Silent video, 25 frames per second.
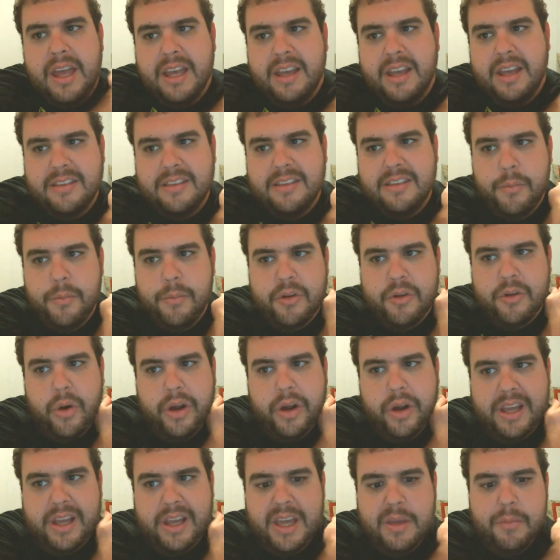He seems to
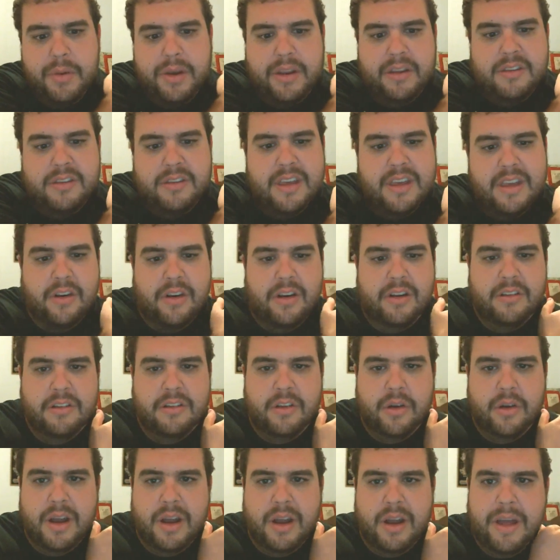want to keep it a secret.
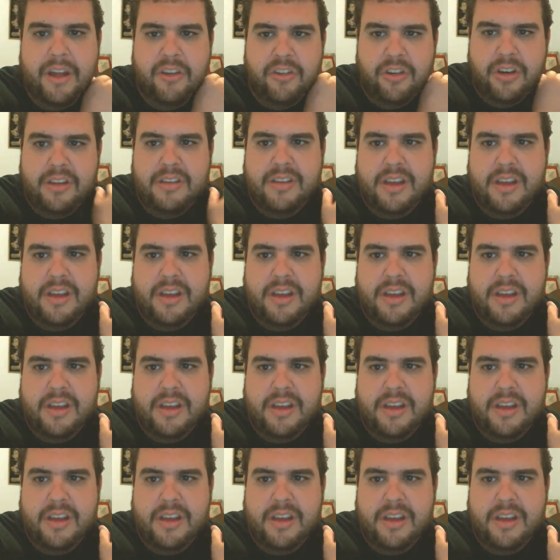So I'd imagine